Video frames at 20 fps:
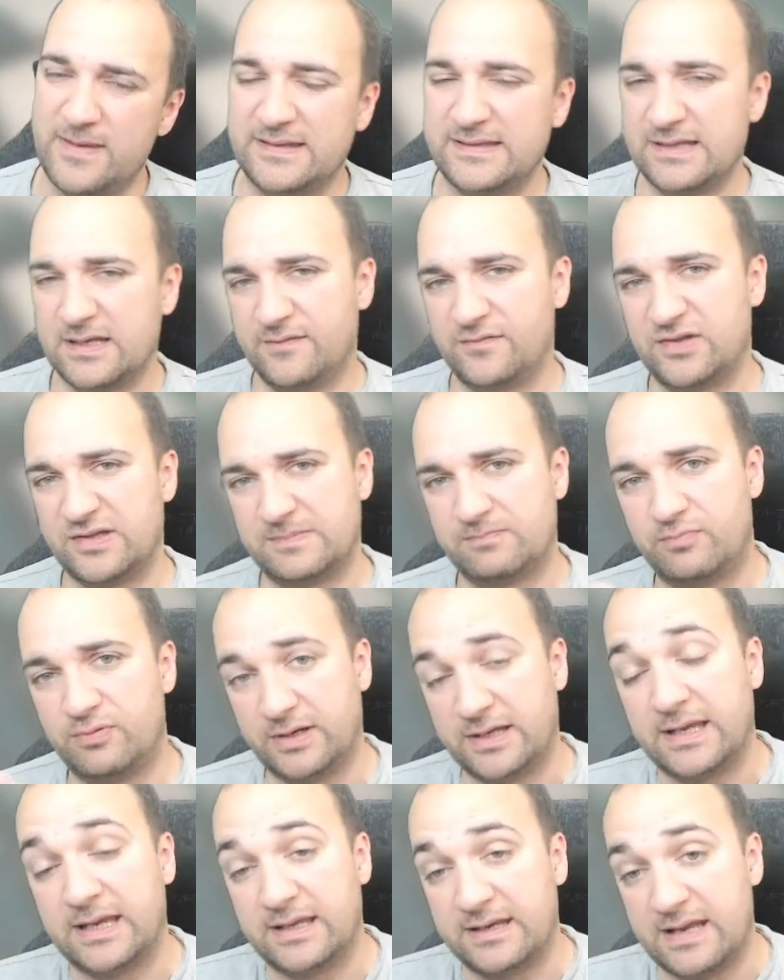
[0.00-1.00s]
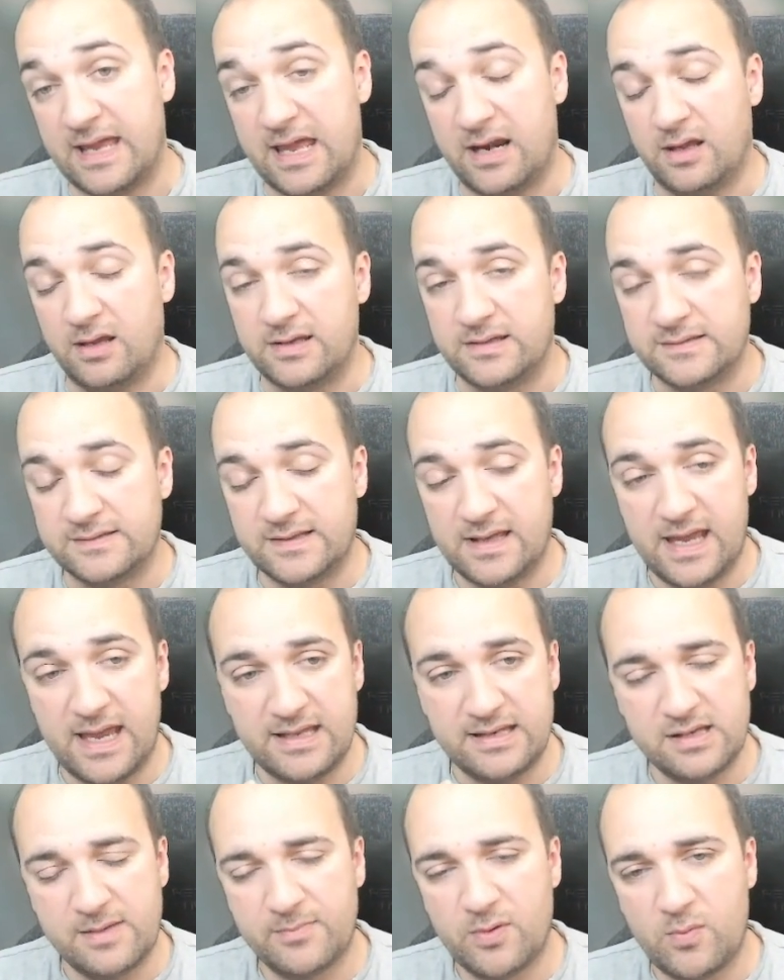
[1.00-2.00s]
instead of just bringing in allies.
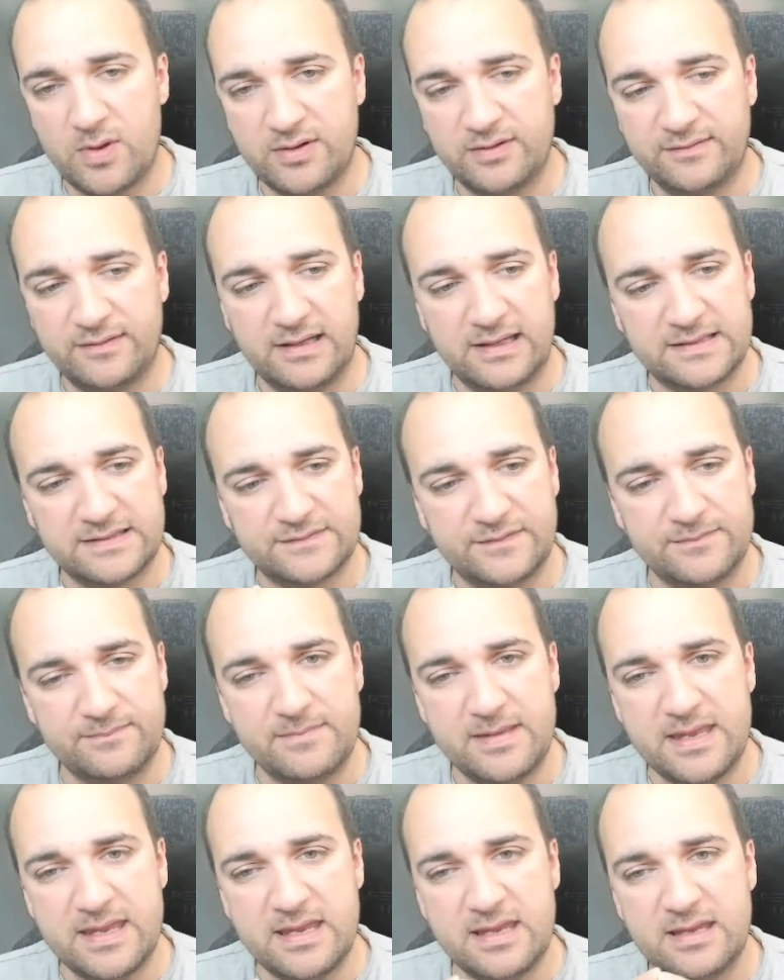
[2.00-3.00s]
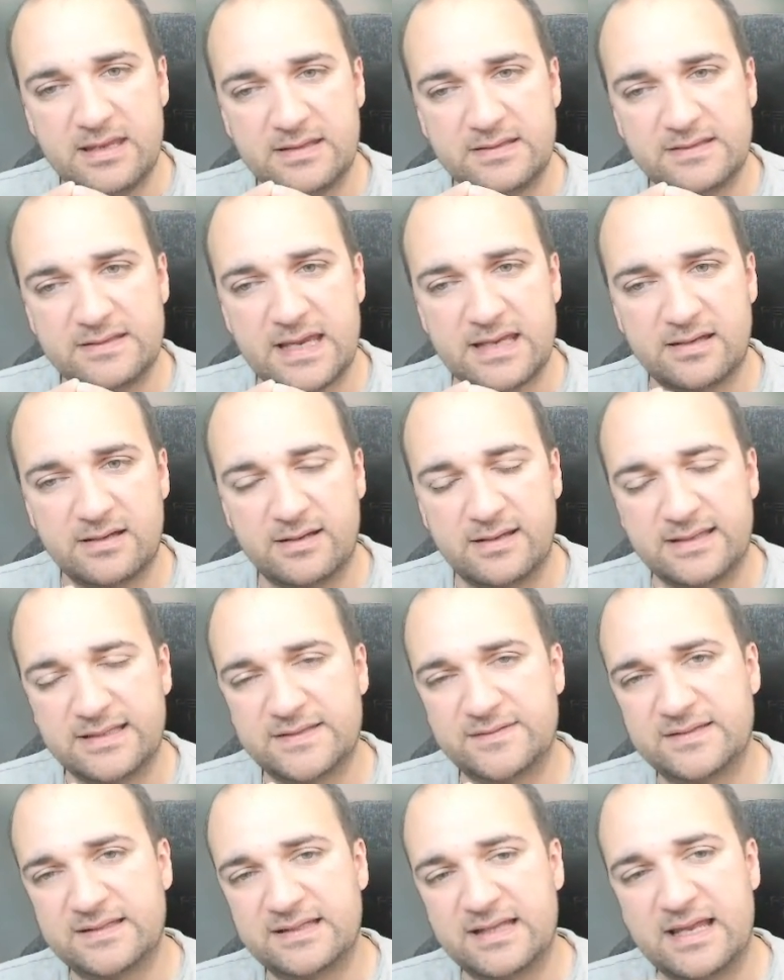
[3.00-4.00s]
And number 1 on the list for me is
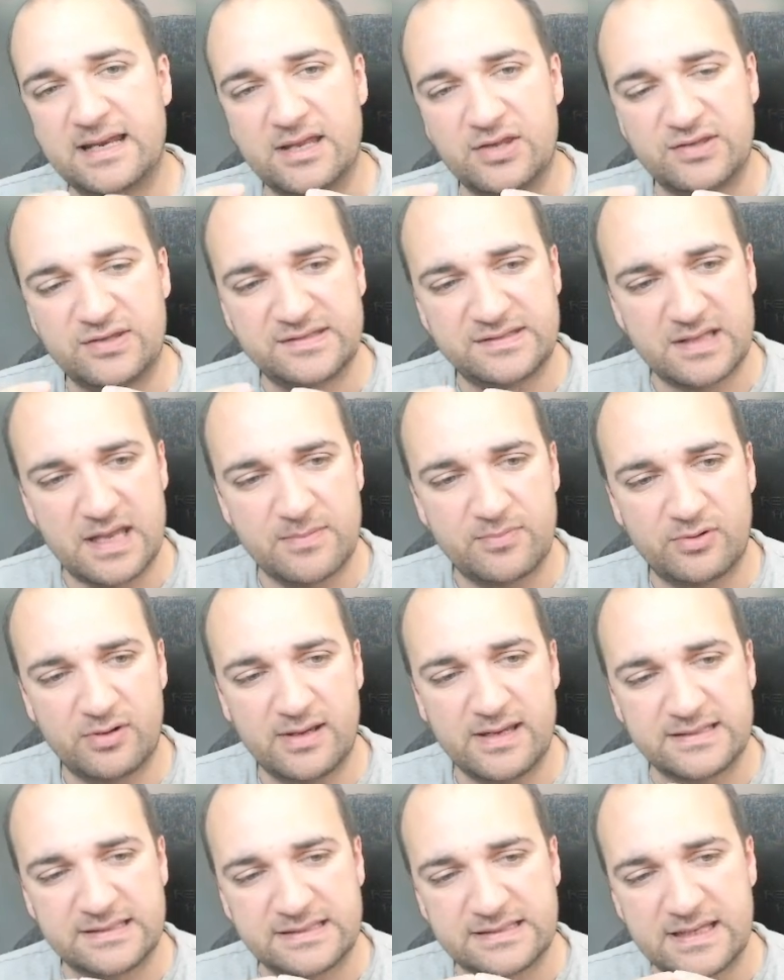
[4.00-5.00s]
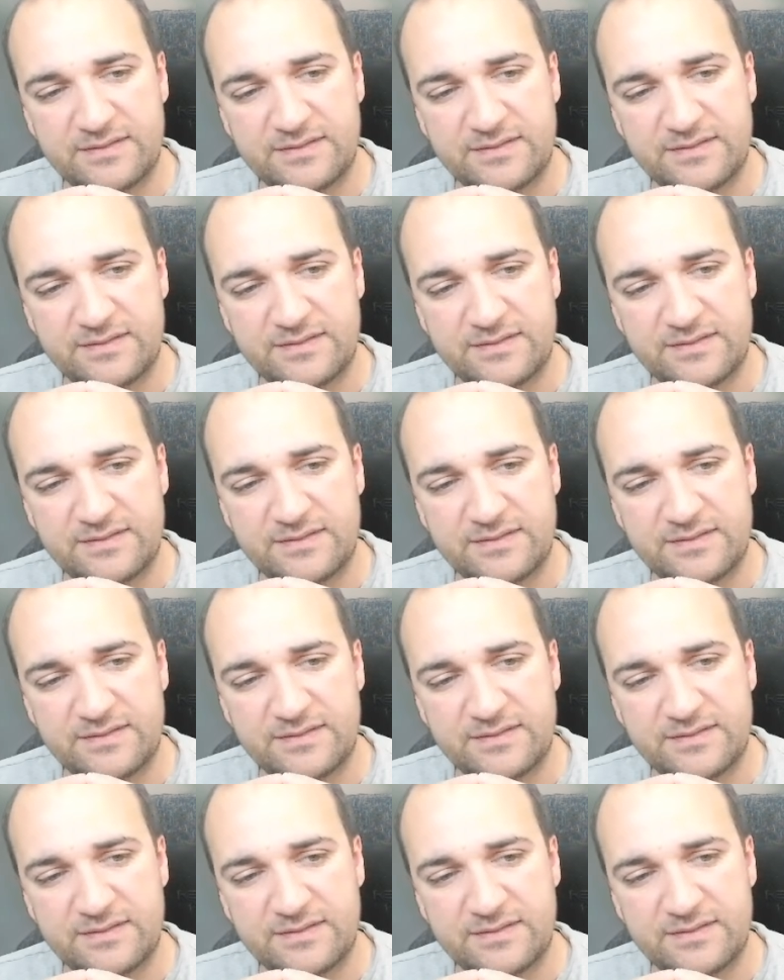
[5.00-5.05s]
Hedonites of Slaanesh Cyberites.